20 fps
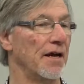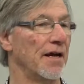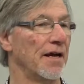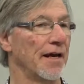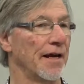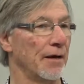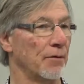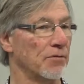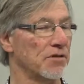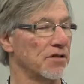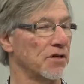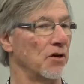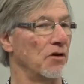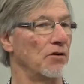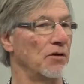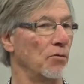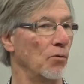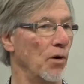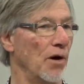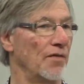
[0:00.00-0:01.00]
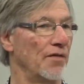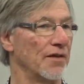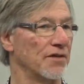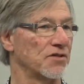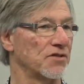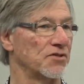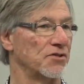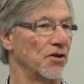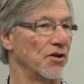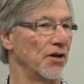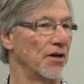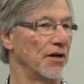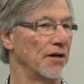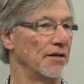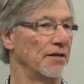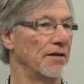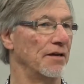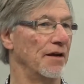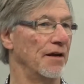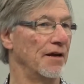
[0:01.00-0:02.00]
he was the only one that
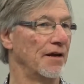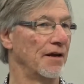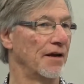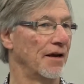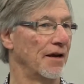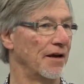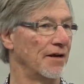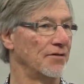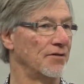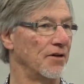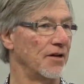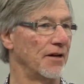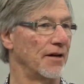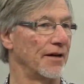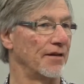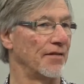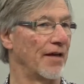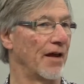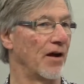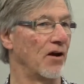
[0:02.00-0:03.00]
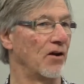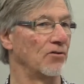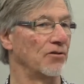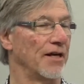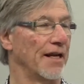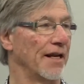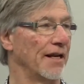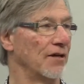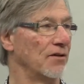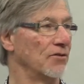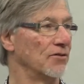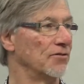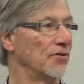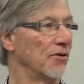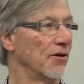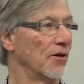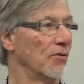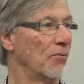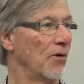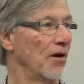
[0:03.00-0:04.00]
stood, uh, and they all kneeled
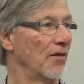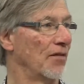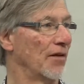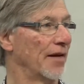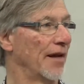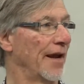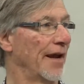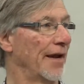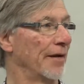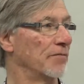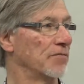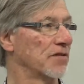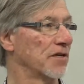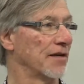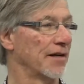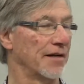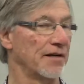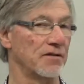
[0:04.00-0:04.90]
during one of the games, and he's